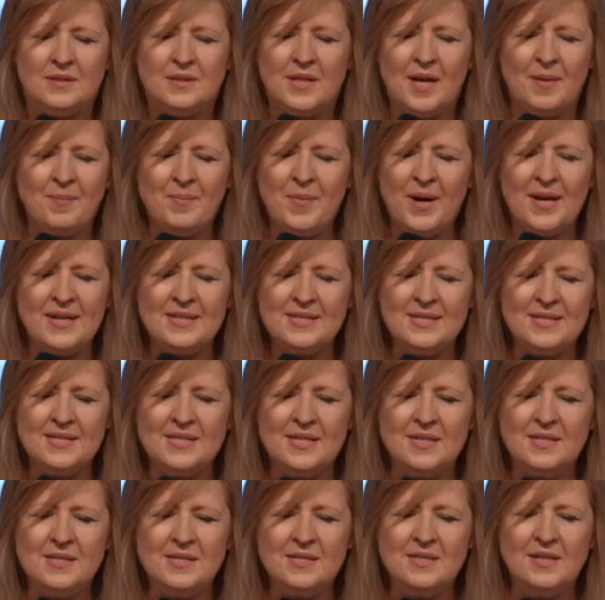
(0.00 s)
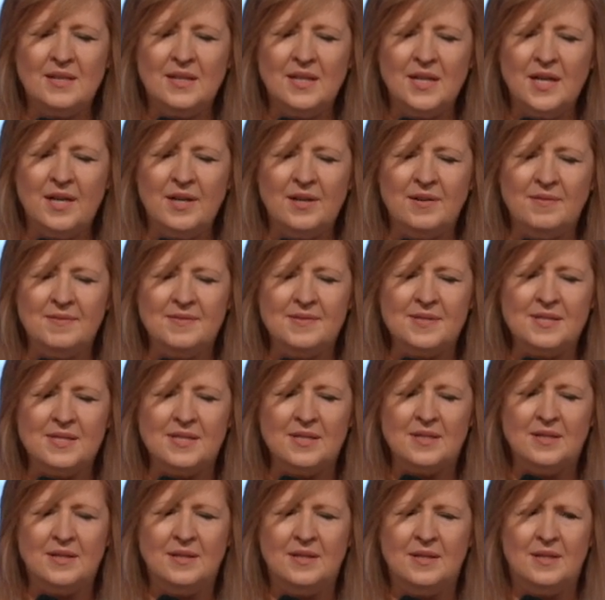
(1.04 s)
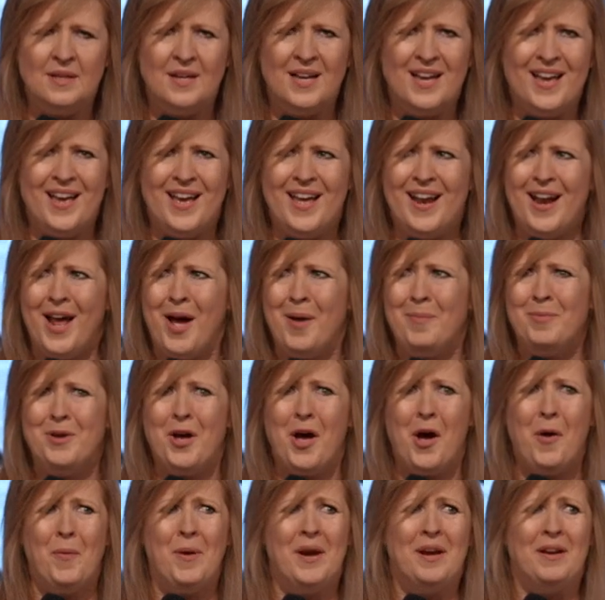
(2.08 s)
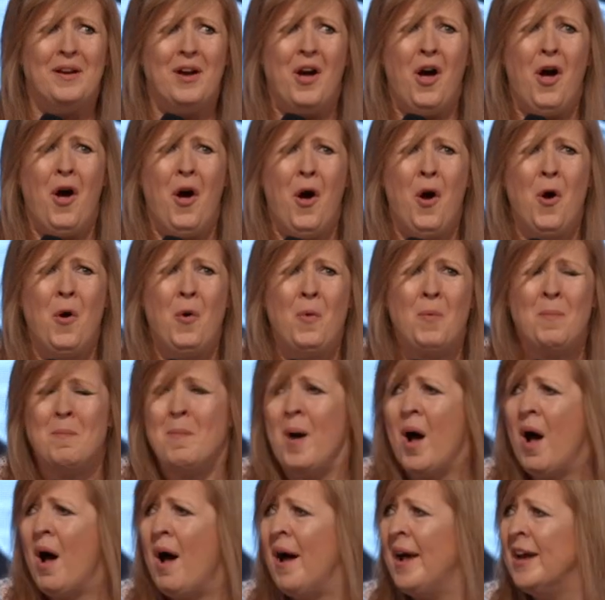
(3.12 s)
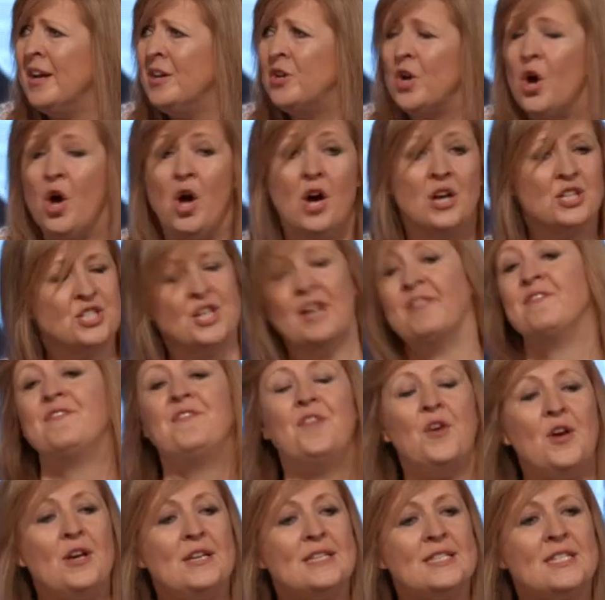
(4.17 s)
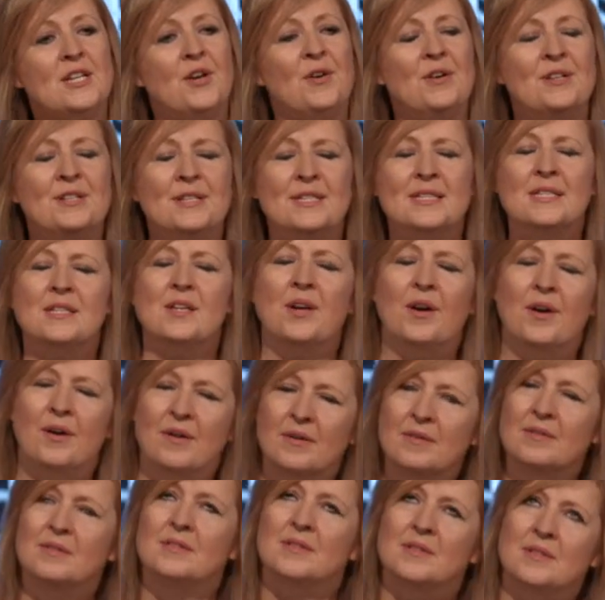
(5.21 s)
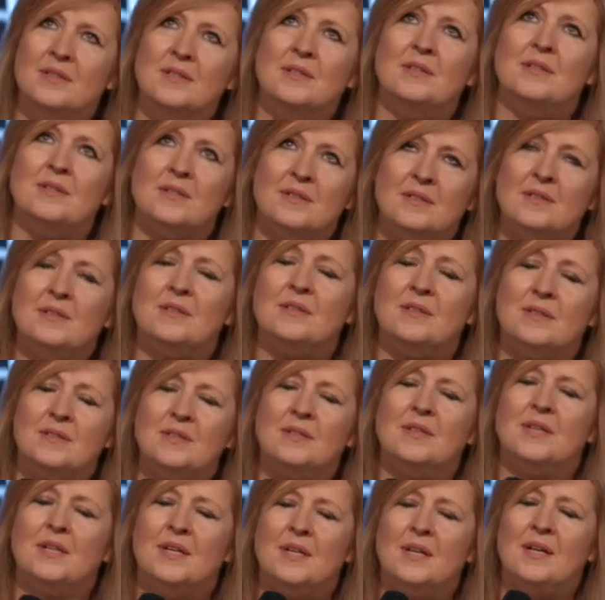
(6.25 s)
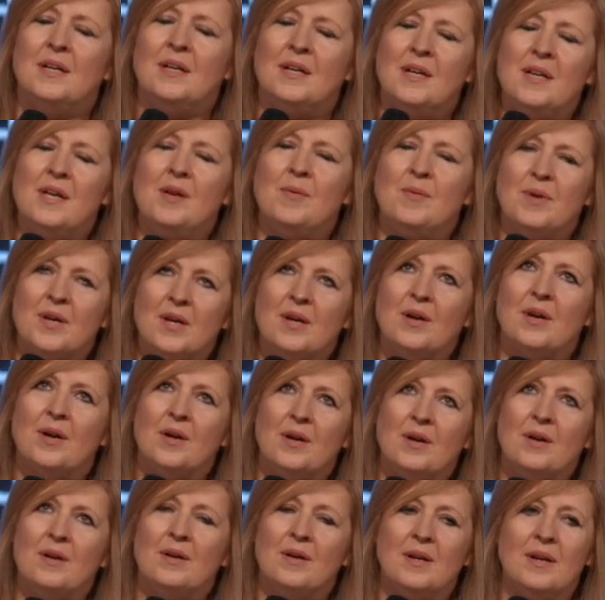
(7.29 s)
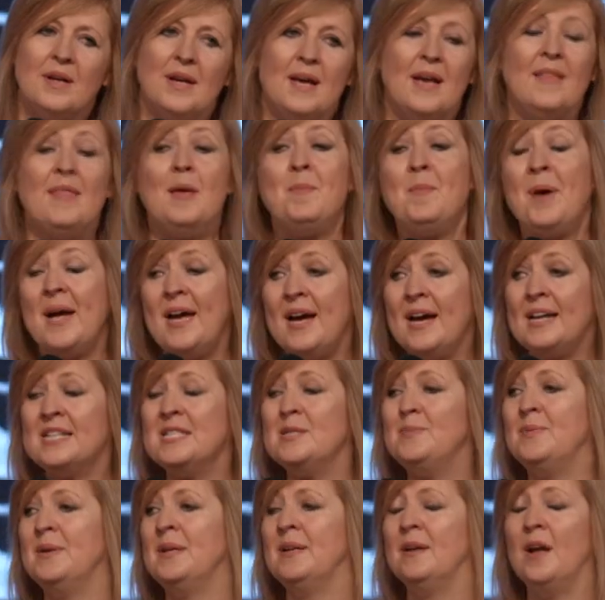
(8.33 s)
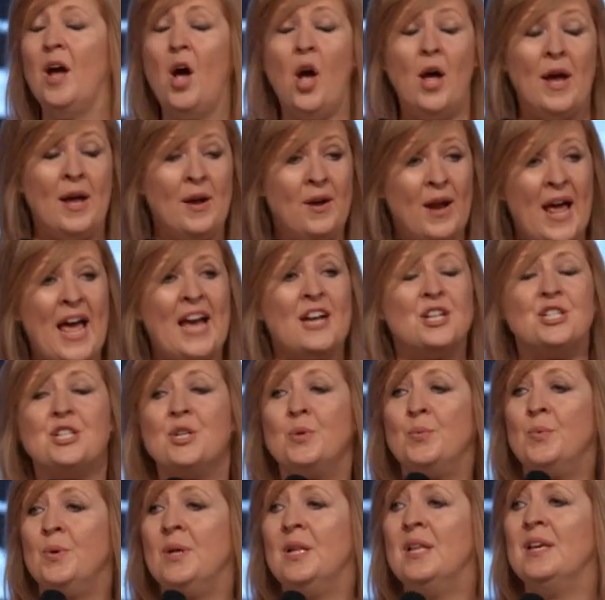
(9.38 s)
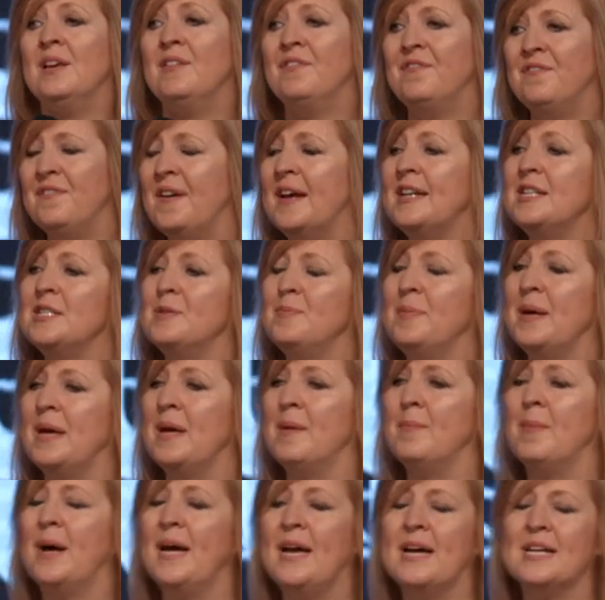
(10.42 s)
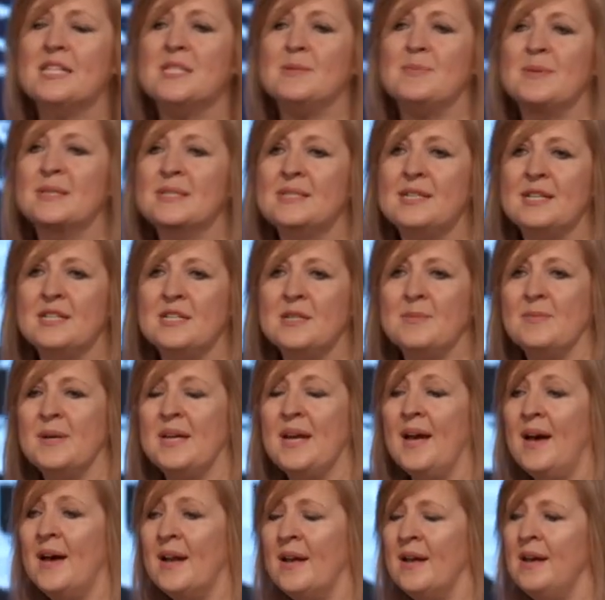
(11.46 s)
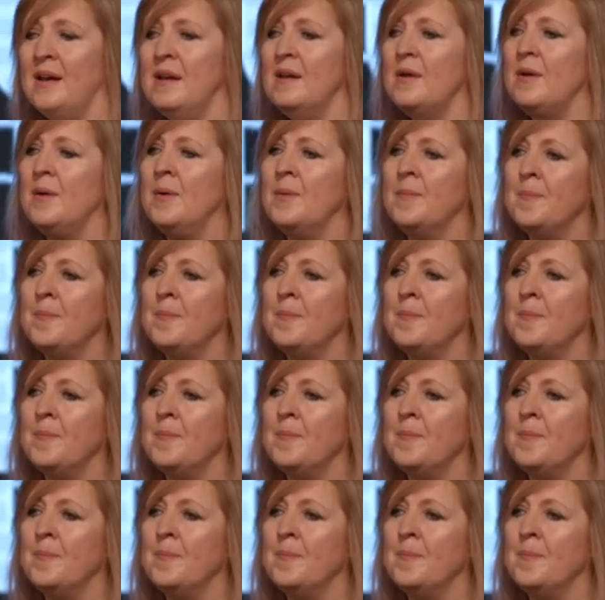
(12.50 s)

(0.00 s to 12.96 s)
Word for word: that my sister lives. I'm going, Oh my gosh. At first, I I'd just go, huh, Here we go. Then my husband, it actually really affected me. And my husband said to me, honey,